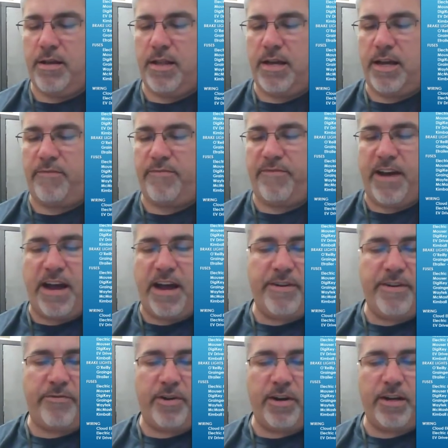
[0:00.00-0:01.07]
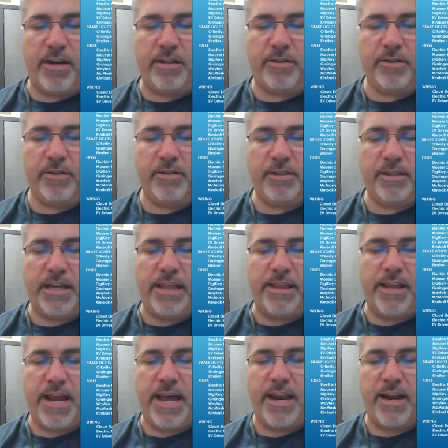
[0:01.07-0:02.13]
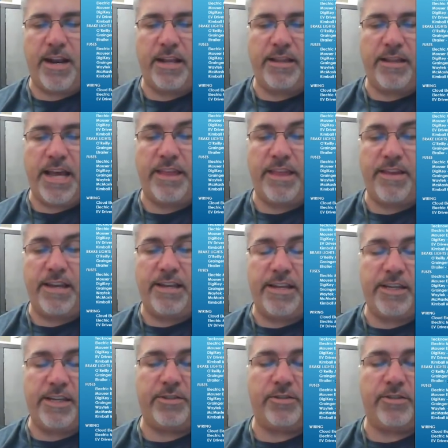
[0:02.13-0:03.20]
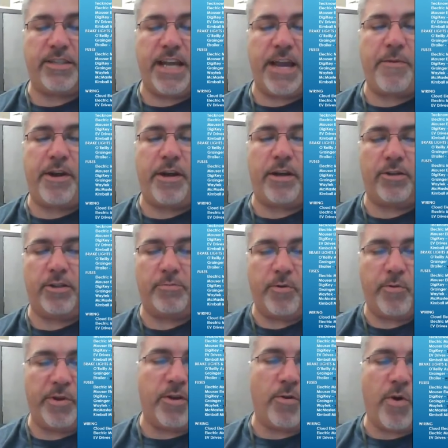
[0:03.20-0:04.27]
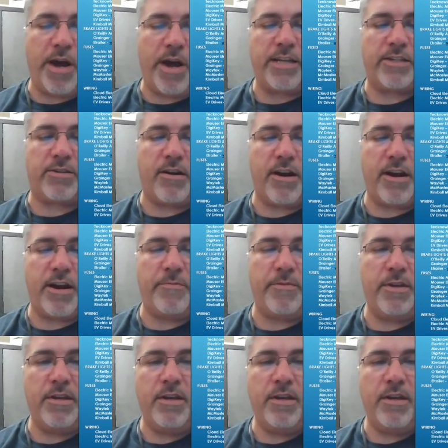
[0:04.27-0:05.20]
like 5 different colors, and then it had the additional same colors but with a white stripe.